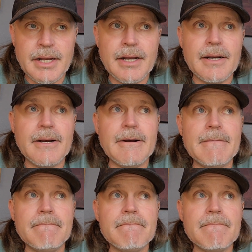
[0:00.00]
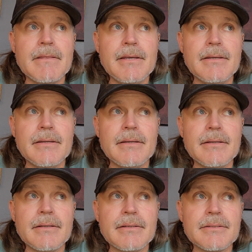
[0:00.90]

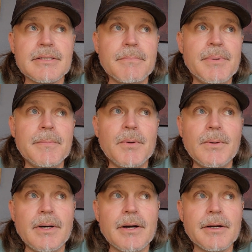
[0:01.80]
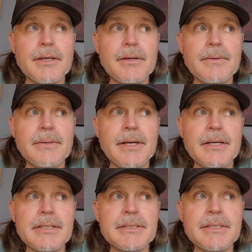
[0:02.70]
Some people argue
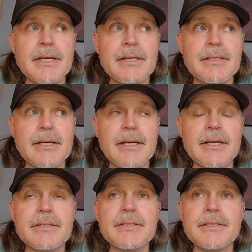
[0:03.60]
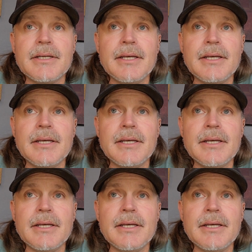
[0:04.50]
and say that